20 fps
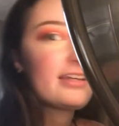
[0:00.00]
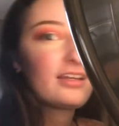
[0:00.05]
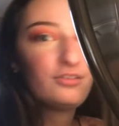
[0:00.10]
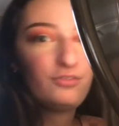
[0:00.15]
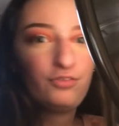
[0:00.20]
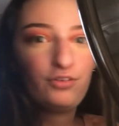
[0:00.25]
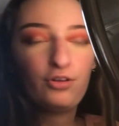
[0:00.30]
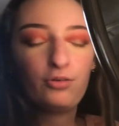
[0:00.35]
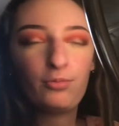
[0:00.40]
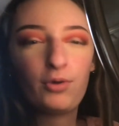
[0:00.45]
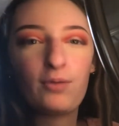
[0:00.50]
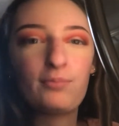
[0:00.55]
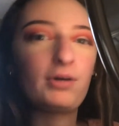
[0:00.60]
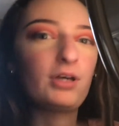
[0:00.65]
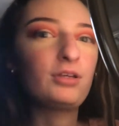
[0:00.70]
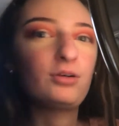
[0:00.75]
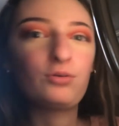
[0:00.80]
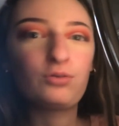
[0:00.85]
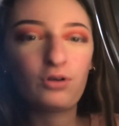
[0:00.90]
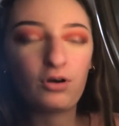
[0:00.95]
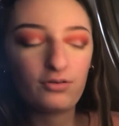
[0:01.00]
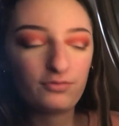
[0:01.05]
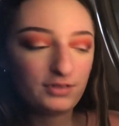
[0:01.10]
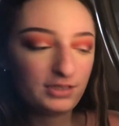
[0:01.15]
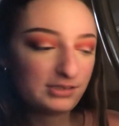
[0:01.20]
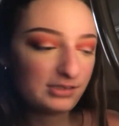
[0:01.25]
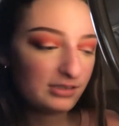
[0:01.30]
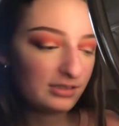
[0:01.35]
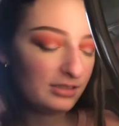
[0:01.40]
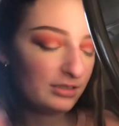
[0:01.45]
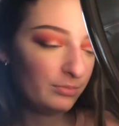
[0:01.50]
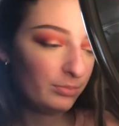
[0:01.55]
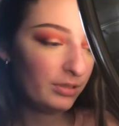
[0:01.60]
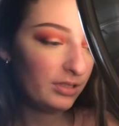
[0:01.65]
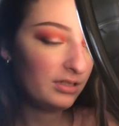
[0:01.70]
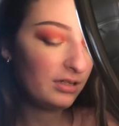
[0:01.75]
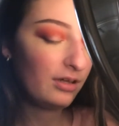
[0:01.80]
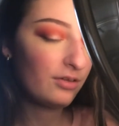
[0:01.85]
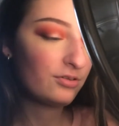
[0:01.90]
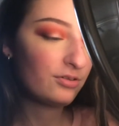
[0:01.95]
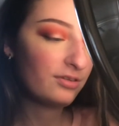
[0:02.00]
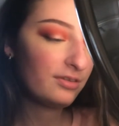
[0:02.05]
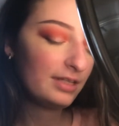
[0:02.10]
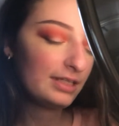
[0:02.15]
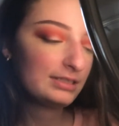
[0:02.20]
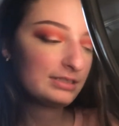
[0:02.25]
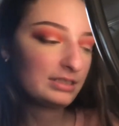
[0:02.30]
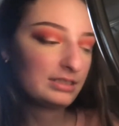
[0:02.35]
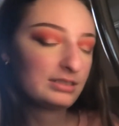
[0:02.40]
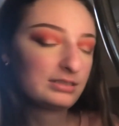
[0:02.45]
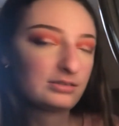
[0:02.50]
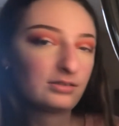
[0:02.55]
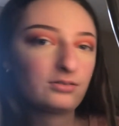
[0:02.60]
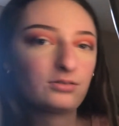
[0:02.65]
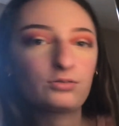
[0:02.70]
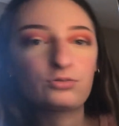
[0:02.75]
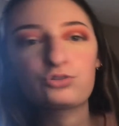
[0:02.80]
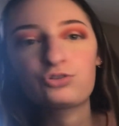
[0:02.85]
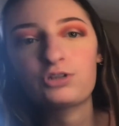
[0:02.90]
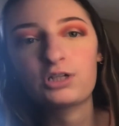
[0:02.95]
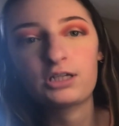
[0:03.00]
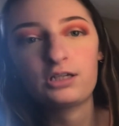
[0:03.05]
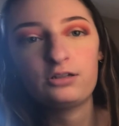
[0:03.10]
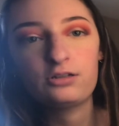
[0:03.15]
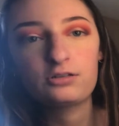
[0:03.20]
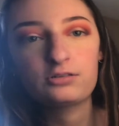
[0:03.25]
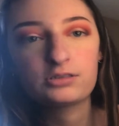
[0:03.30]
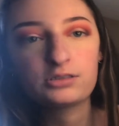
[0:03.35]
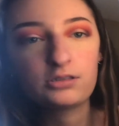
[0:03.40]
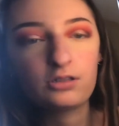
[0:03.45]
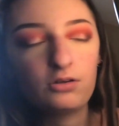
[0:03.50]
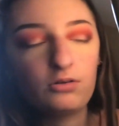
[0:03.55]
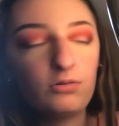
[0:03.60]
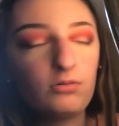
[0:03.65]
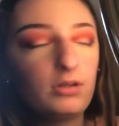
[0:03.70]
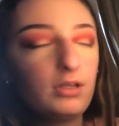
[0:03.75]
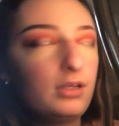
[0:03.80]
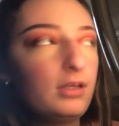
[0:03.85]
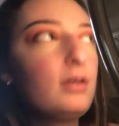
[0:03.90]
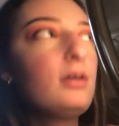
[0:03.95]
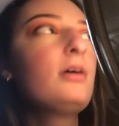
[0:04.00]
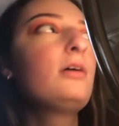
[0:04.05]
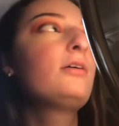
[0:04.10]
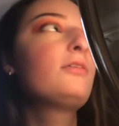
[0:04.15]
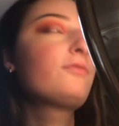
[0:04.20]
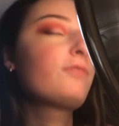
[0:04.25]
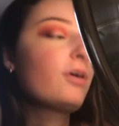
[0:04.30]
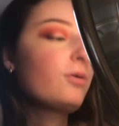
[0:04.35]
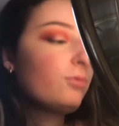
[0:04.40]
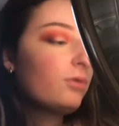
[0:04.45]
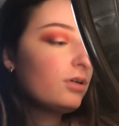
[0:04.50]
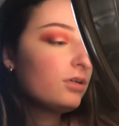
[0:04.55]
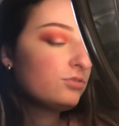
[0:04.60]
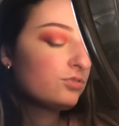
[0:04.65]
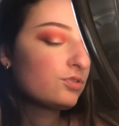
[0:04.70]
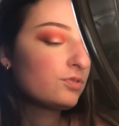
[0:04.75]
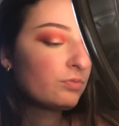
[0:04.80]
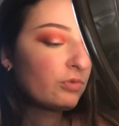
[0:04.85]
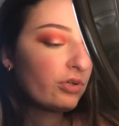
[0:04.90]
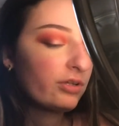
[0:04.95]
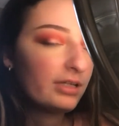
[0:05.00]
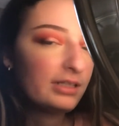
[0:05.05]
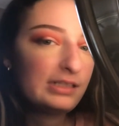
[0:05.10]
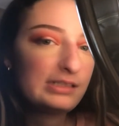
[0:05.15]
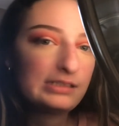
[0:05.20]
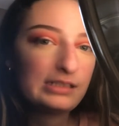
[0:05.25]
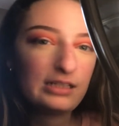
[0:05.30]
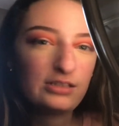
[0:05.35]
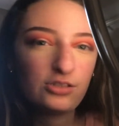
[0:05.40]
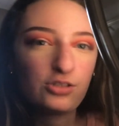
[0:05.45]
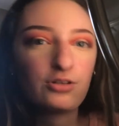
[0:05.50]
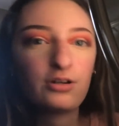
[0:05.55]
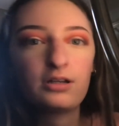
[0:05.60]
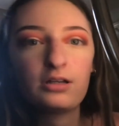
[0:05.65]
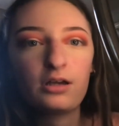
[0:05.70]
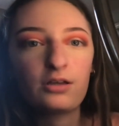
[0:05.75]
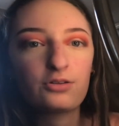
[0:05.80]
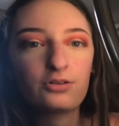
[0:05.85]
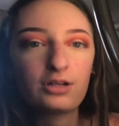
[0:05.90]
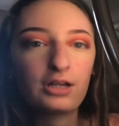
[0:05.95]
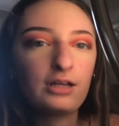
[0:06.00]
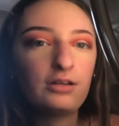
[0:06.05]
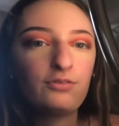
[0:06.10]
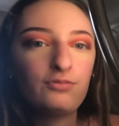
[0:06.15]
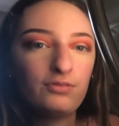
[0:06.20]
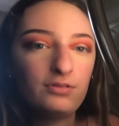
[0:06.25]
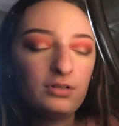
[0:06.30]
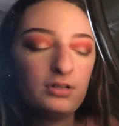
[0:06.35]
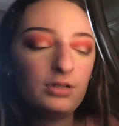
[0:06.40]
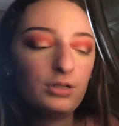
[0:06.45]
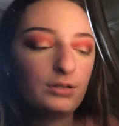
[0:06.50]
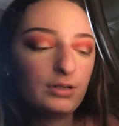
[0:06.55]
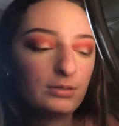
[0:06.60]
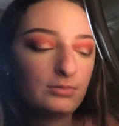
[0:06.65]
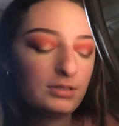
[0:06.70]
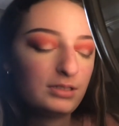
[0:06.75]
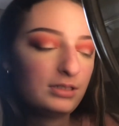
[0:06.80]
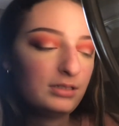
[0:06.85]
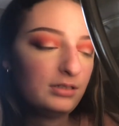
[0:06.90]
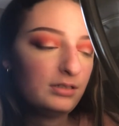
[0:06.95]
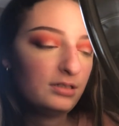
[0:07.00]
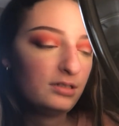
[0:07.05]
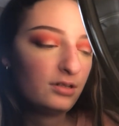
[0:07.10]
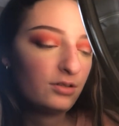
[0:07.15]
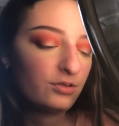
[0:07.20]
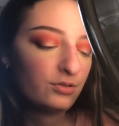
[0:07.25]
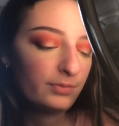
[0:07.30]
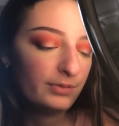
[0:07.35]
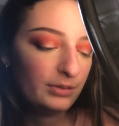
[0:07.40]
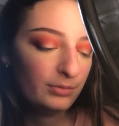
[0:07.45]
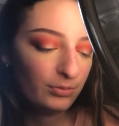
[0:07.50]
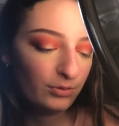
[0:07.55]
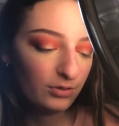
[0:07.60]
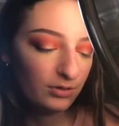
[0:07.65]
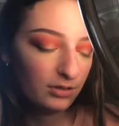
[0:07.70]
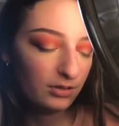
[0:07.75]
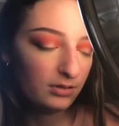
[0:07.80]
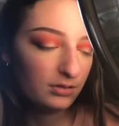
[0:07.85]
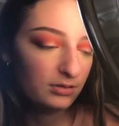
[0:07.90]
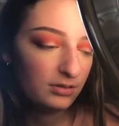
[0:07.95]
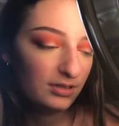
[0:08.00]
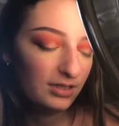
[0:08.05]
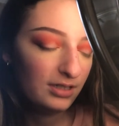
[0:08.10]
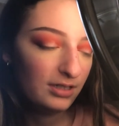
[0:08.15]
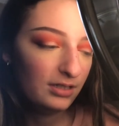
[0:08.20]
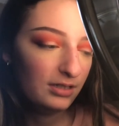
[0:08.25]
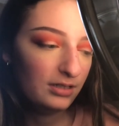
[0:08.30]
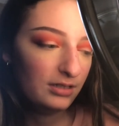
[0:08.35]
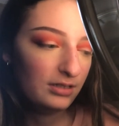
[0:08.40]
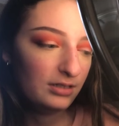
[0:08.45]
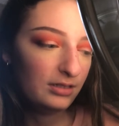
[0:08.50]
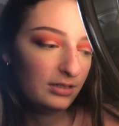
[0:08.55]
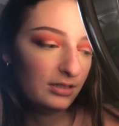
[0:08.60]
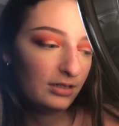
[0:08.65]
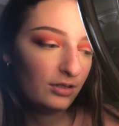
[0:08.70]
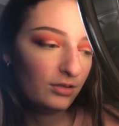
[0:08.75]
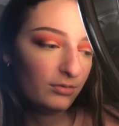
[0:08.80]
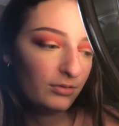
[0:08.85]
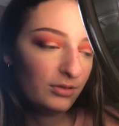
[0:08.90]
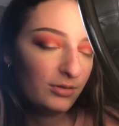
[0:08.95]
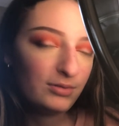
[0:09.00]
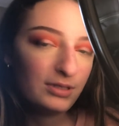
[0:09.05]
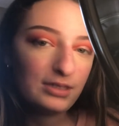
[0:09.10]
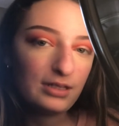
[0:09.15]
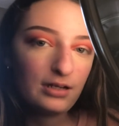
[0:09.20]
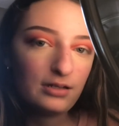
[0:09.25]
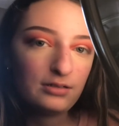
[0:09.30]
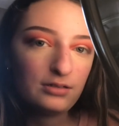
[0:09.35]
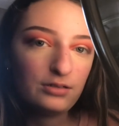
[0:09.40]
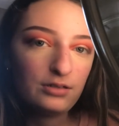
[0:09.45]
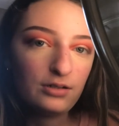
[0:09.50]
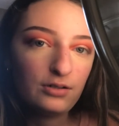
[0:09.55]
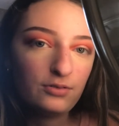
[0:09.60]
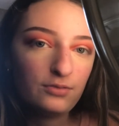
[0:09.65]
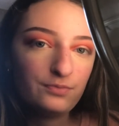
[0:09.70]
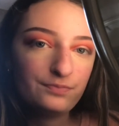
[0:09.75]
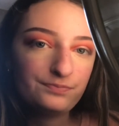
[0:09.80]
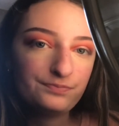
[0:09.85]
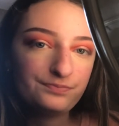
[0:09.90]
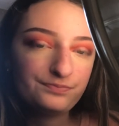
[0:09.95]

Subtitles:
I can film on my own, obviously, but other things it's a little trickier, so if I want to do more, like, skits or any other kind of video, I would need other people to help me with that, you know?